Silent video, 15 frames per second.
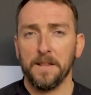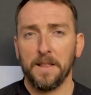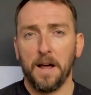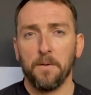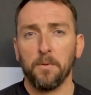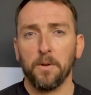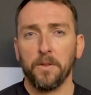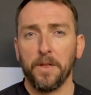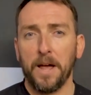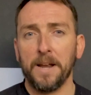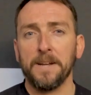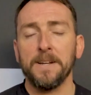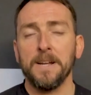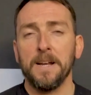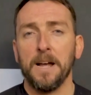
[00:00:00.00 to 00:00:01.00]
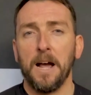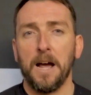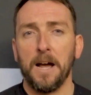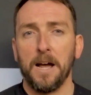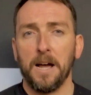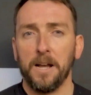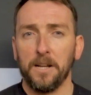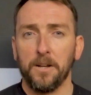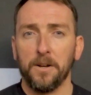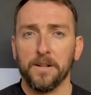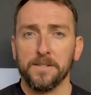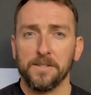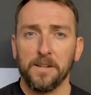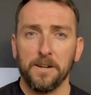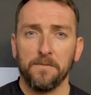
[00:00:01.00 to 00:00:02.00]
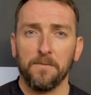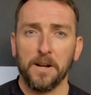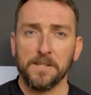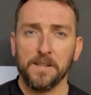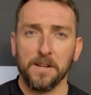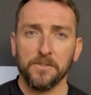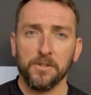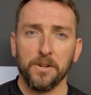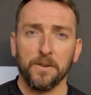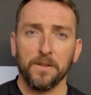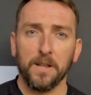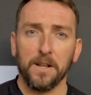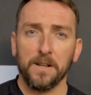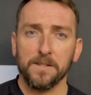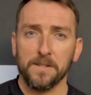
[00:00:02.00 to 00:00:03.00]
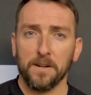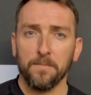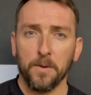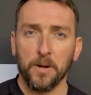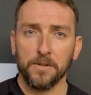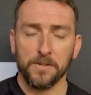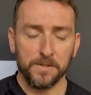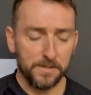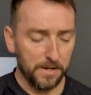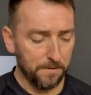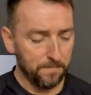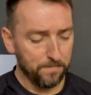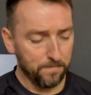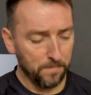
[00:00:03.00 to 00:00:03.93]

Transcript: that will then alert Race HQ that it's an emergency.